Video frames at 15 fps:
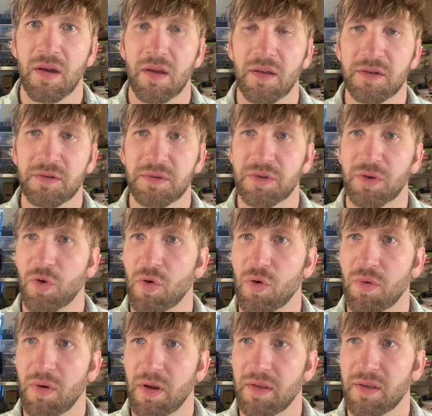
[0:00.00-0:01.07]
This was a cool
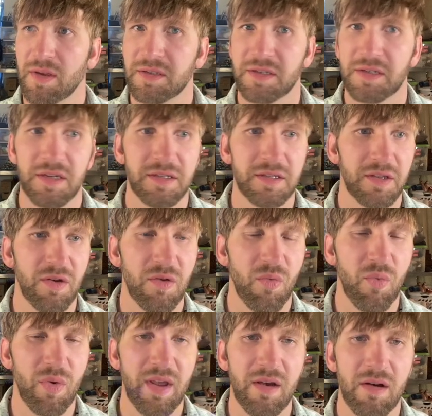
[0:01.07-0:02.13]
one. This is the
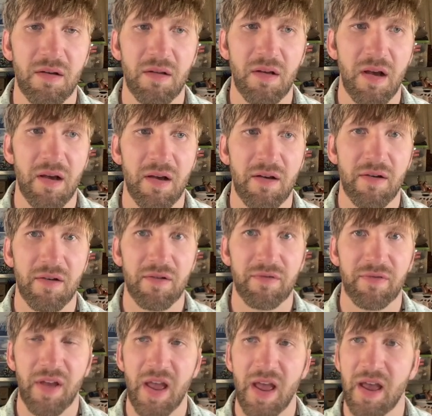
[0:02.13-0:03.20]
wheel
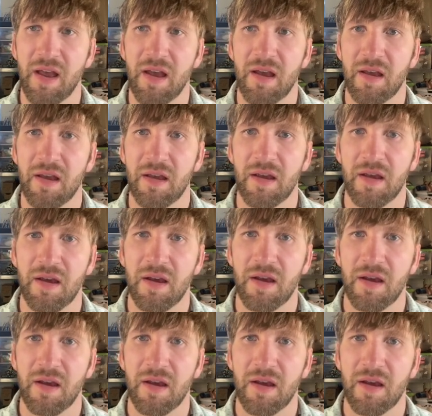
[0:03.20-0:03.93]
of a